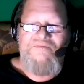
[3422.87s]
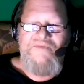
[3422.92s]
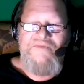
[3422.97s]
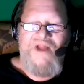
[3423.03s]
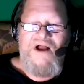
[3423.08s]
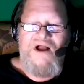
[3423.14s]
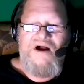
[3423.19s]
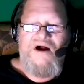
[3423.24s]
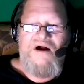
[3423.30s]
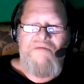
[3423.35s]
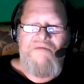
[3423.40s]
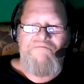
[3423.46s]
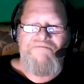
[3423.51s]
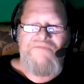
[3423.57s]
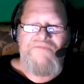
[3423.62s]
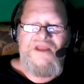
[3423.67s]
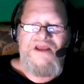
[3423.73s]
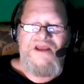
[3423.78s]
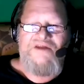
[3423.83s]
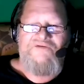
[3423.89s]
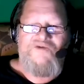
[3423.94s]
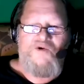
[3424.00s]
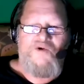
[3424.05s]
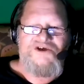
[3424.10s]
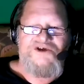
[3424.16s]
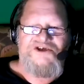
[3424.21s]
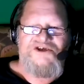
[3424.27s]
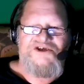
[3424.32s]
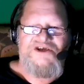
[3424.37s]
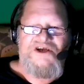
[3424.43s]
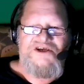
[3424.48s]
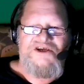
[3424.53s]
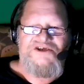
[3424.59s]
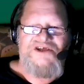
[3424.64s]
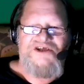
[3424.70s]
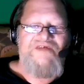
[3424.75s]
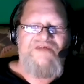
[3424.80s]
and of course
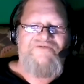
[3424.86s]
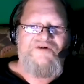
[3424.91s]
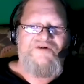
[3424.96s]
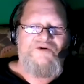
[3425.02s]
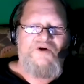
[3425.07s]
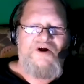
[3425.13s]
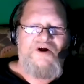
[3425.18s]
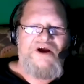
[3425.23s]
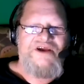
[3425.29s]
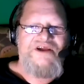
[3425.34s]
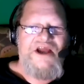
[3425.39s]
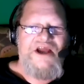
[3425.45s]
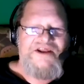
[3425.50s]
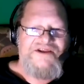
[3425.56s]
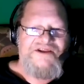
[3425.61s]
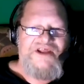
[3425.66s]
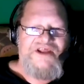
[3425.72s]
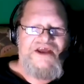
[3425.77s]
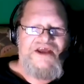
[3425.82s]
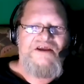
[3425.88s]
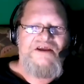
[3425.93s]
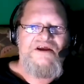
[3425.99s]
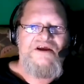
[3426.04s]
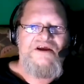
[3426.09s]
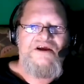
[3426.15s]
Salvador Allende